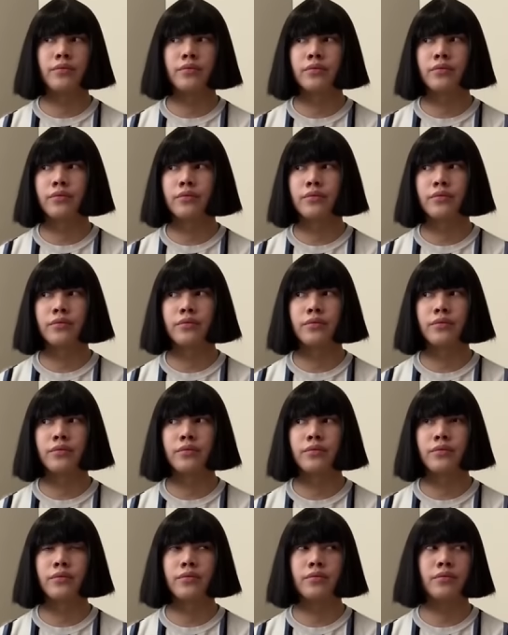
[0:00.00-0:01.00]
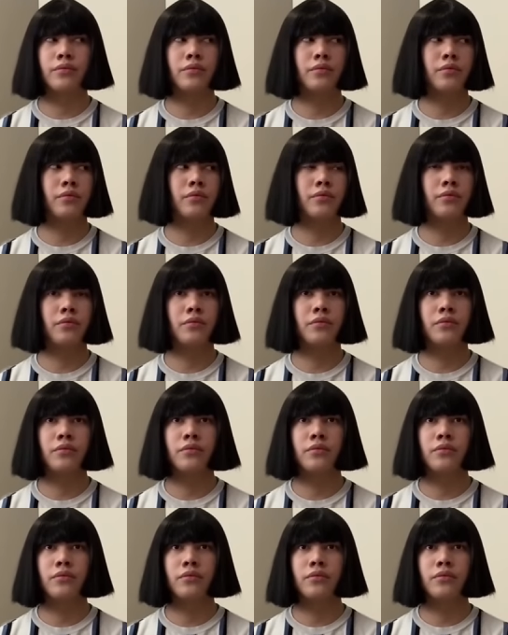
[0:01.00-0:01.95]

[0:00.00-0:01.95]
No one is speaking in this clip.